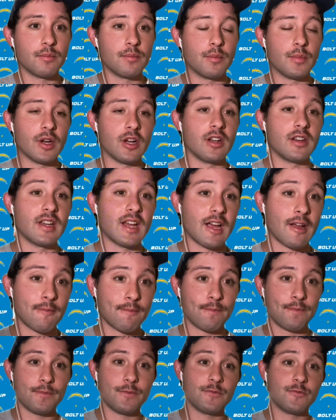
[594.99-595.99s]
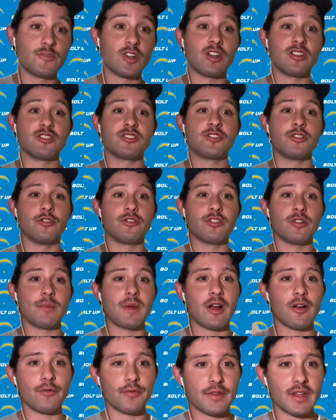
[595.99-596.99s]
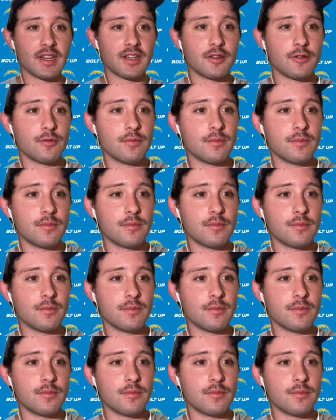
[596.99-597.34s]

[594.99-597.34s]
But yeah, Chargers truth or them out. Thank you.